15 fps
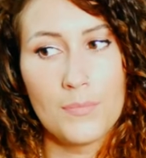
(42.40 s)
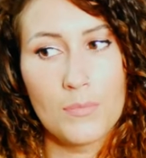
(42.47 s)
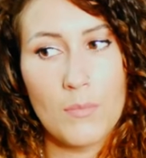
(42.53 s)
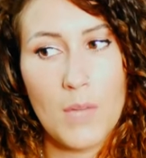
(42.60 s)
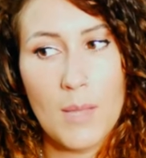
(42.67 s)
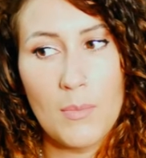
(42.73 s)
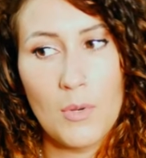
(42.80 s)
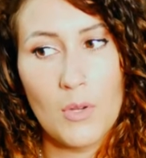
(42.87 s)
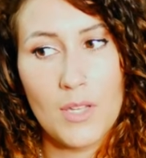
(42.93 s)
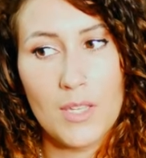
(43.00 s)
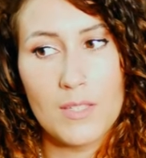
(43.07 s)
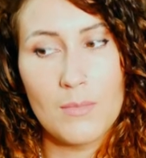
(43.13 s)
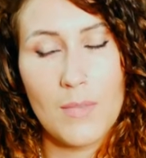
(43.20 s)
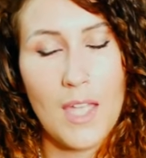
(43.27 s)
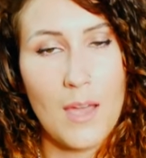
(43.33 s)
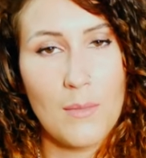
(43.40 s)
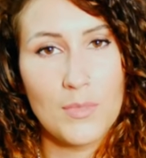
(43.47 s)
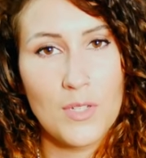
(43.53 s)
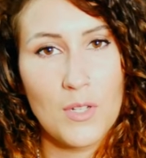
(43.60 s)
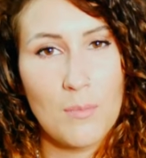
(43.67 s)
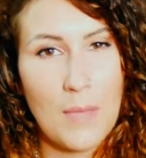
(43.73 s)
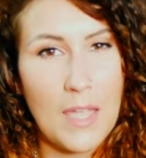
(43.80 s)
my blog is my
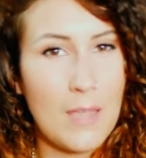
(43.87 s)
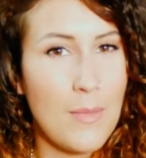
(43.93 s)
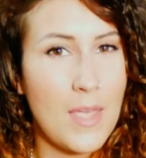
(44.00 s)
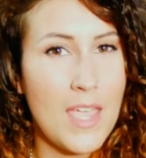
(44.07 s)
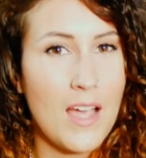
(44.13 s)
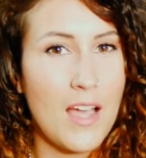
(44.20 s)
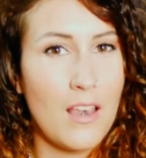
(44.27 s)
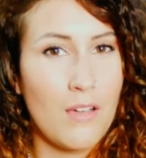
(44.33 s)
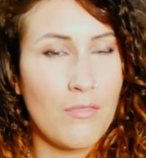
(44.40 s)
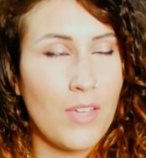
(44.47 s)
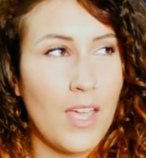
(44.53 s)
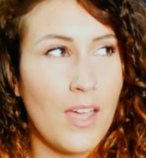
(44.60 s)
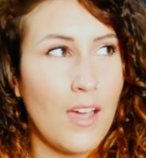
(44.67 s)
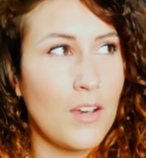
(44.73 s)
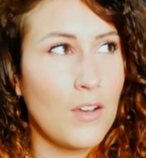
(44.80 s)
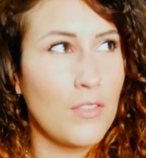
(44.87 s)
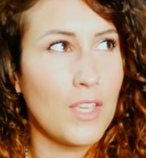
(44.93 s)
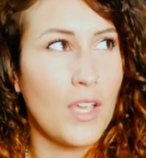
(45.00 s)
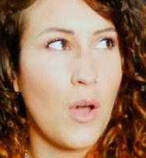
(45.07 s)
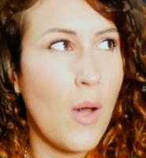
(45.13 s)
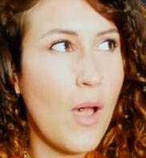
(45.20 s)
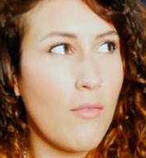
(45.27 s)
absolute baby. I love it. I don't
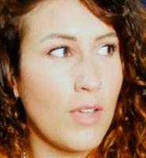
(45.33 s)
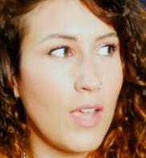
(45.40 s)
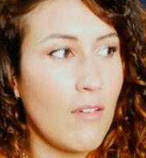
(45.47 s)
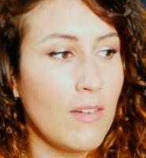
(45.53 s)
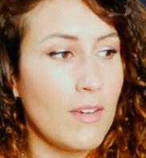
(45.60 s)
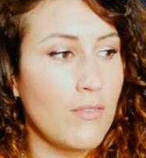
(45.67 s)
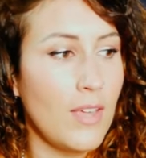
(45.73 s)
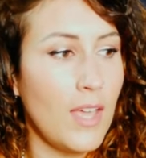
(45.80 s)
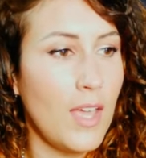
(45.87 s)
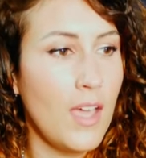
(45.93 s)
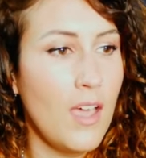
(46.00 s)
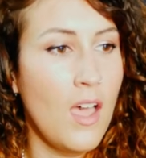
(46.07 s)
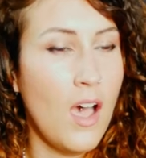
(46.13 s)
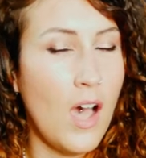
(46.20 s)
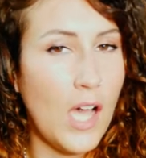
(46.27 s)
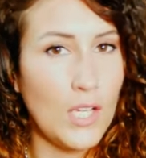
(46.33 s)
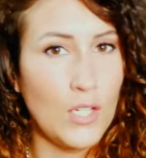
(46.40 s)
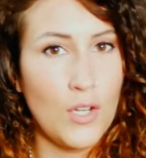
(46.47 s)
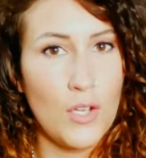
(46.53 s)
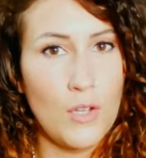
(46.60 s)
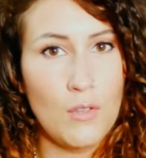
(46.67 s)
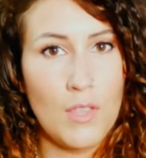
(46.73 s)
think I'll ever get rid of it. I
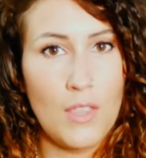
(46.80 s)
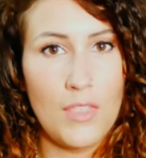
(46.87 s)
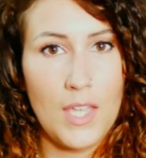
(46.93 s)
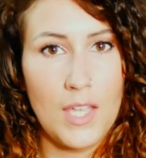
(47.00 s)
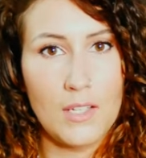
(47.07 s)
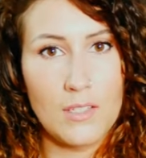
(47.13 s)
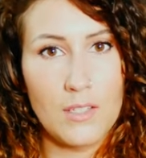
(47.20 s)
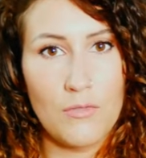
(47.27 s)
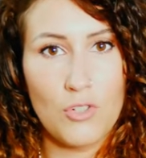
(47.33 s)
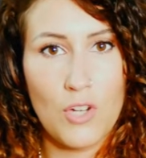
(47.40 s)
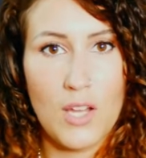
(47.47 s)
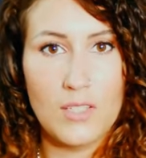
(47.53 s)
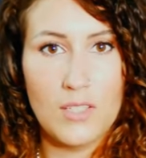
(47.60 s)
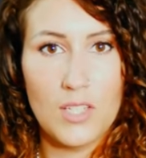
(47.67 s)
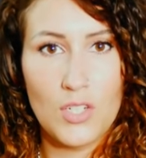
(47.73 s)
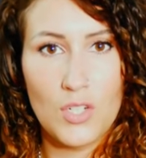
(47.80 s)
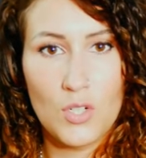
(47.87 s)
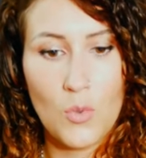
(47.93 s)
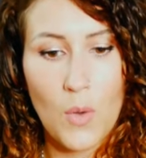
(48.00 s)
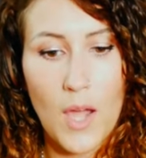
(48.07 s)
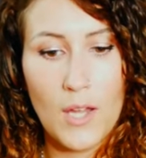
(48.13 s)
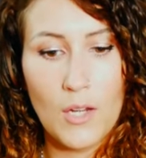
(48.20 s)
know that things have
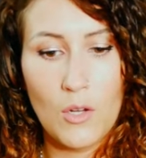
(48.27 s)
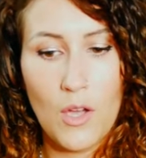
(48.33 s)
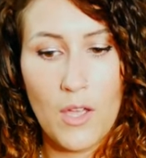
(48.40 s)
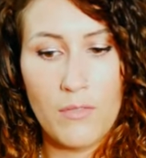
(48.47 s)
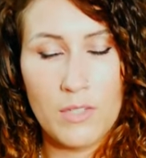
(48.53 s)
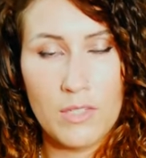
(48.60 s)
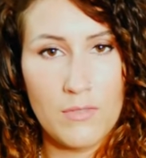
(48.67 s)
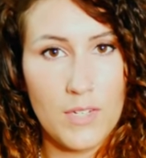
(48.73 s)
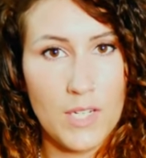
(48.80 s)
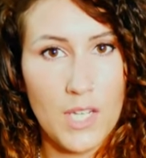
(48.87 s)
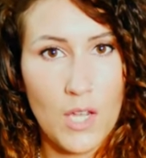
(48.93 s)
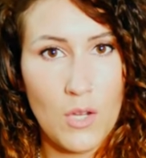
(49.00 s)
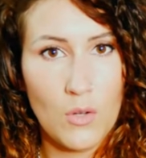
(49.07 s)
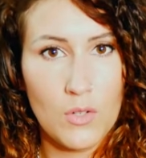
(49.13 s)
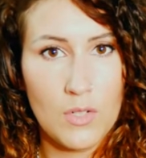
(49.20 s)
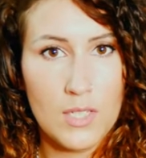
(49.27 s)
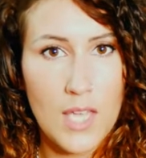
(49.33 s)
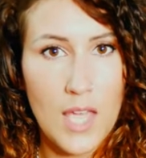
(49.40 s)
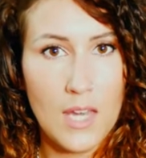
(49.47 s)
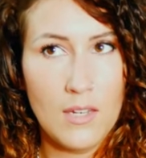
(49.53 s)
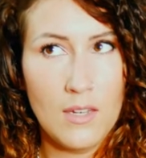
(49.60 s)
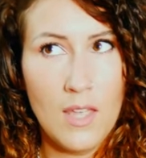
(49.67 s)
transitioned quite a lot over to video
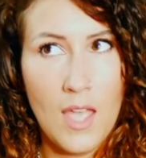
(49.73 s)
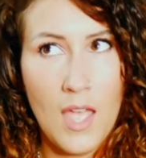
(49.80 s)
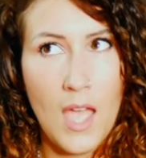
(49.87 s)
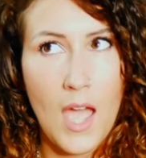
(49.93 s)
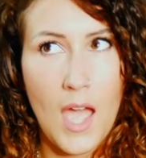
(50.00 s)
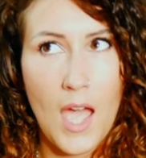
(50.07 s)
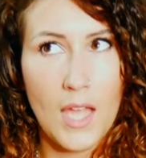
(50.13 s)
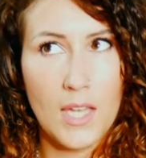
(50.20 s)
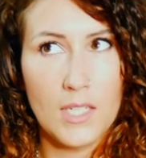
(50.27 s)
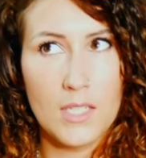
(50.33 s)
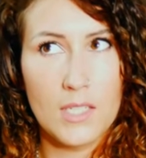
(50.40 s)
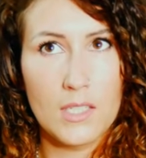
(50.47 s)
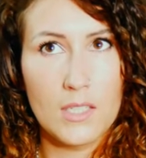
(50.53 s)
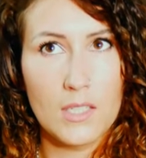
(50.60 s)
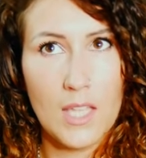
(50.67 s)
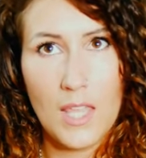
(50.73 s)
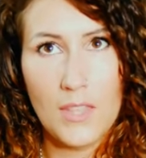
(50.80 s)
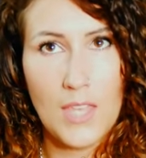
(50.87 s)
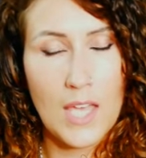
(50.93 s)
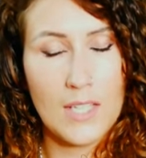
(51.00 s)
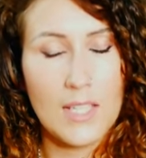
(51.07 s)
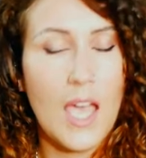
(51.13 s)
content, and
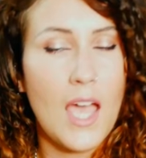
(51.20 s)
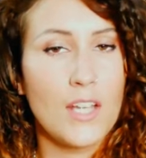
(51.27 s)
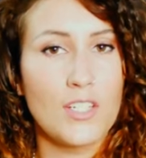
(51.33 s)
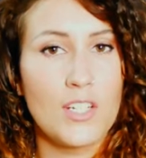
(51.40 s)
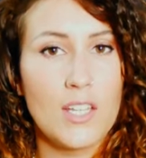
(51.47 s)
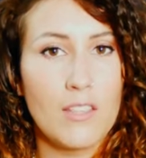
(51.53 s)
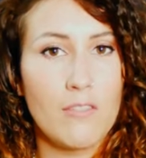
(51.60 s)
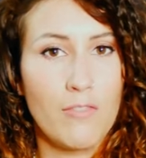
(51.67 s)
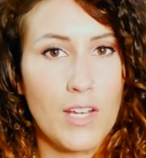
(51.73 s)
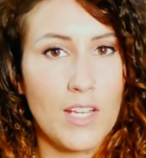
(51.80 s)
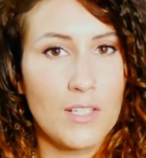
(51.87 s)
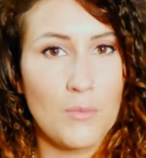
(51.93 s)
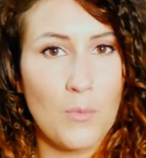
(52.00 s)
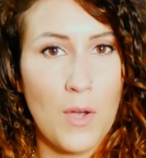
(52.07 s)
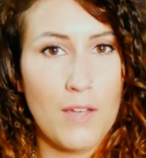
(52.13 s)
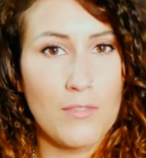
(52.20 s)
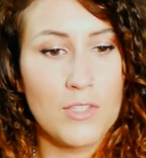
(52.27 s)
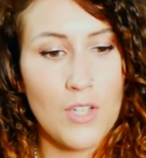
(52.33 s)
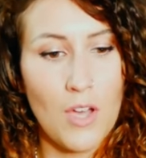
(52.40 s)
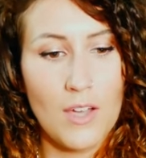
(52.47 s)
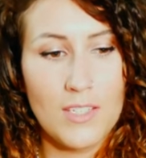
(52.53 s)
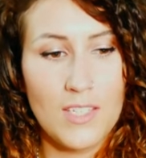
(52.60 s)
that's actually the reason why I've
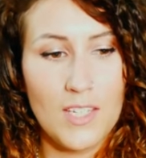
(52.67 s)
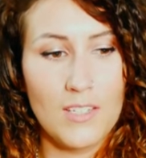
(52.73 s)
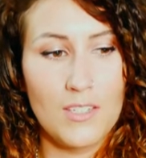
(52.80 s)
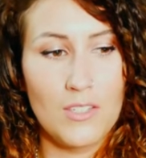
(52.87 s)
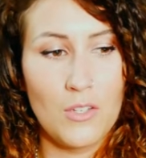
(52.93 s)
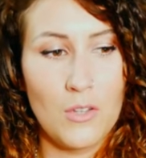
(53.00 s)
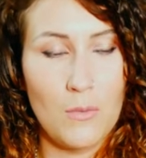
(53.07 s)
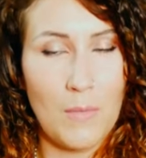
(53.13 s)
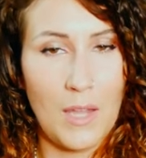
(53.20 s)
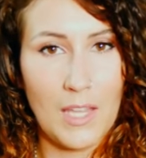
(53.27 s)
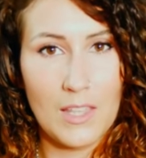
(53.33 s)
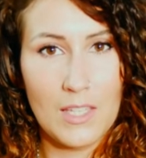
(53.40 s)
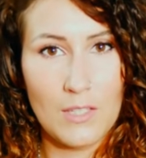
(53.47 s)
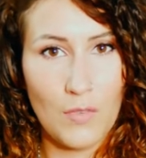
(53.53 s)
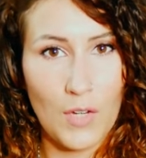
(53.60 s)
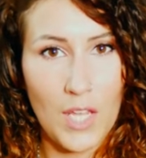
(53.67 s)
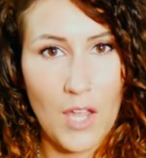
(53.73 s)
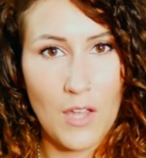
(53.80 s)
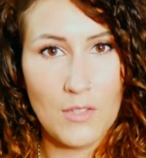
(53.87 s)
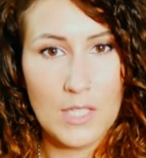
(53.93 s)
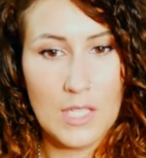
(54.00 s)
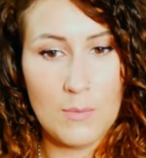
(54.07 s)
started to make these
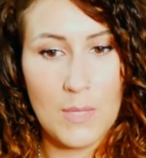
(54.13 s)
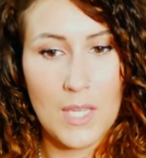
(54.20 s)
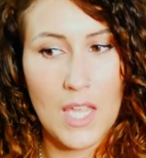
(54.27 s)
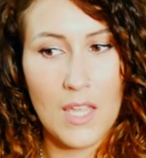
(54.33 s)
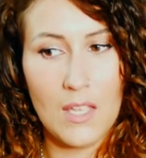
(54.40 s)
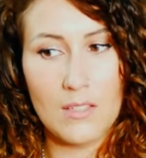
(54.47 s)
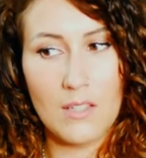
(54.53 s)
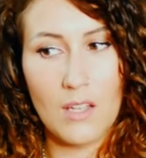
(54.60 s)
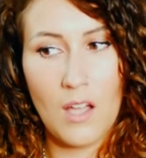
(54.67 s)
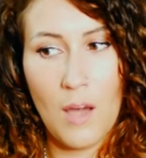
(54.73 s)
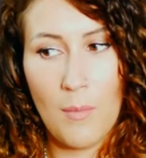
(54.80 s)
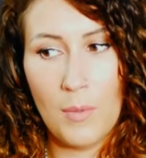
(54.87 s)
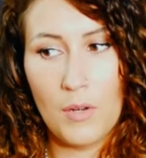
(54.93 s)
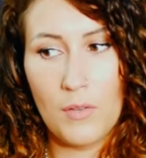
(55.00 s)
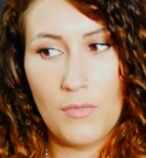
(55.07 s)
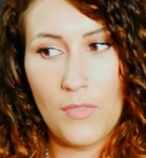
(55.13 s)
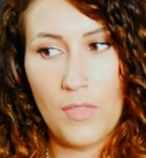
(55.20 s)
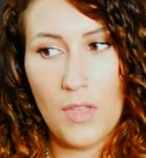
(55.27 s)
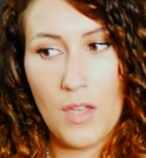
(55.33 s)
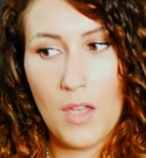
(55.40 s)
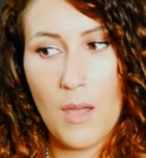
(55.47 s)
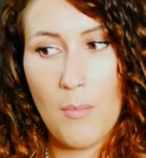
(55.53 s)
videos, is because a couple of
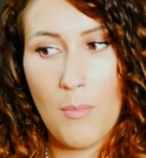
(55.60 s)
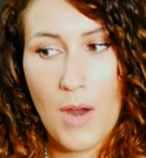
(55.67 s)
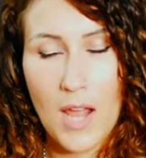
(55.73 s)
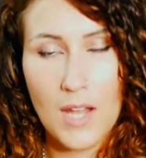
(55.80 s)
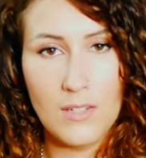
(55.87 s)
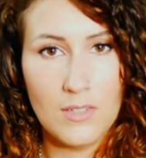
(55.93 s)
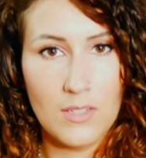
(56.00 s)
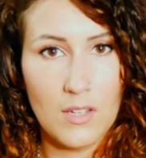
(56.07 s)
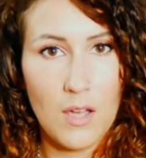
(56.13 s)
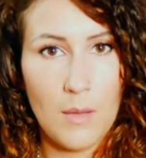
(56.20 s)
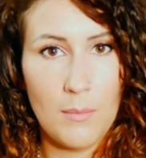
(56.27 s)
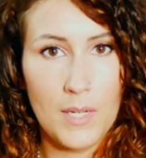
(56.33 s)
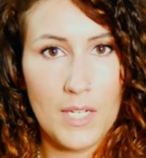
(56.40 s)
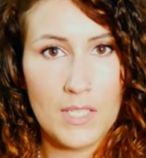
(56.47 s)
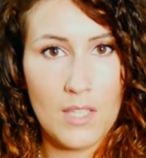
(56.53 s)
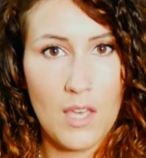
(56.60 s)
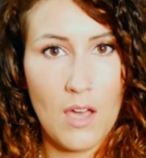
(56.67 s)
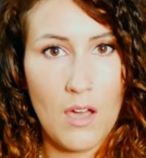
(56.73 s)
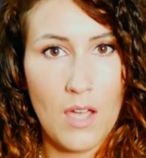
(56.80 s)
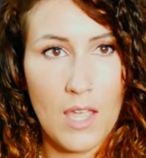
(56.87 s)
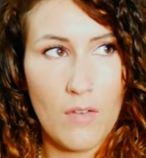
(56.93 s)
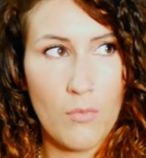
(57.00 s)
the brands and companies that
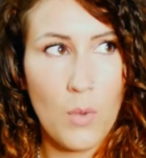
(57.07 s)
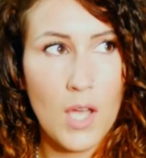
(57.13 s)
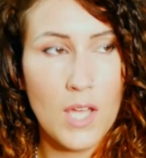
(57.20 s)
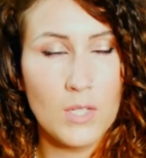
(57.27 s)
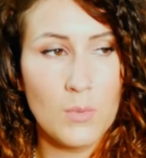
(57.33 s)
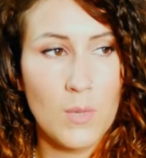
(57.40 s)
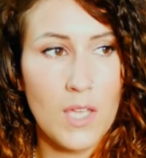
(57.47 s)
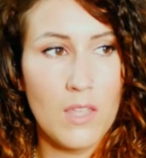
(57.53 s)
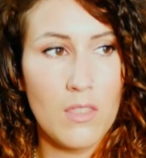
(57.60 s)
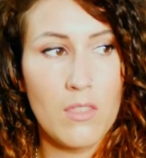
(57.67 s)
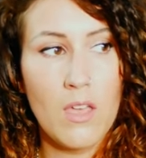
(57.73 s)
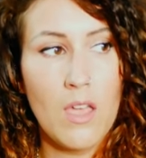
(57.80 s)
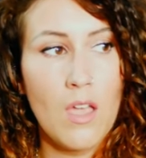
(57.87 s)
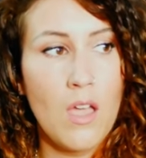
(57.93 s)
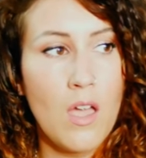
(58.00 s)
I have worked with